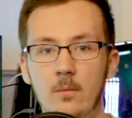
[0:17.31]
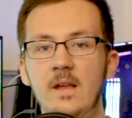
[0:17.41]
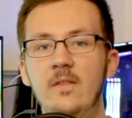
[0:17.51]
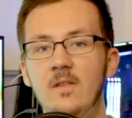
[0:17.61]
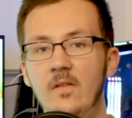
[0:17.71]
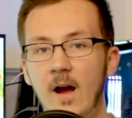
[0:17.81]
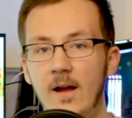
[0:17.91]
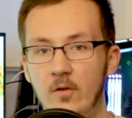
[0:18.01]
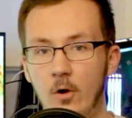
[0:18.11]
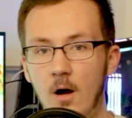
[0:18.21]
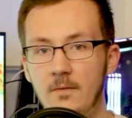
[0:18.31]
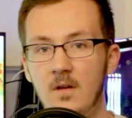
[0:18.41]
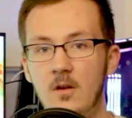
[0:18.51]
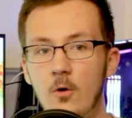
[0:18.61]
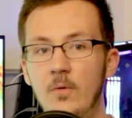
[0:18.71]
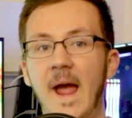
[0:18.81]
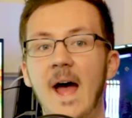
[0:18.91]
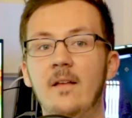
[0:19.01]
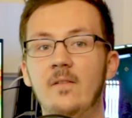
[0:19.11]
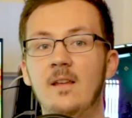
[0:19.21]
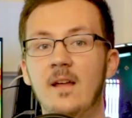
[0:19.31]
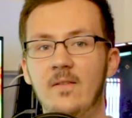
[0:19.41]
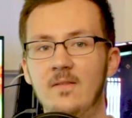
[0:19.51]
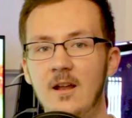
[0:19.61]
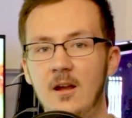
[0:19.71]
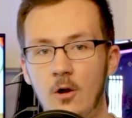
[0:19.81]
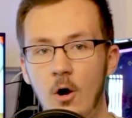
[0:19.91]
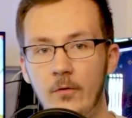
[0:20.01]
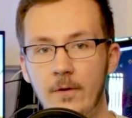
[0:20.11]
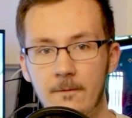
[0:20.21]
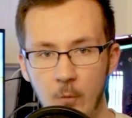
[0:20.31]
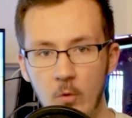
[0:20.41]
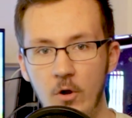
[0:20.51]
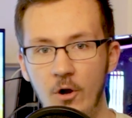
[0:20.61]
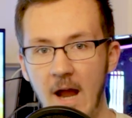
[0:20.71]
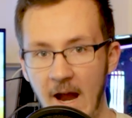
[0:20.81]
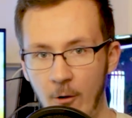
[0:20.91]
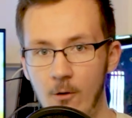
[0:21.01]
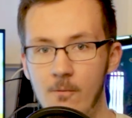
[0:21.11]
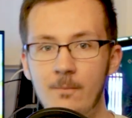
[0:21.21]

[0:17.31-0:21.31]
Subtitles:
These designs are often known as an aesthetic called Frutiger Aero.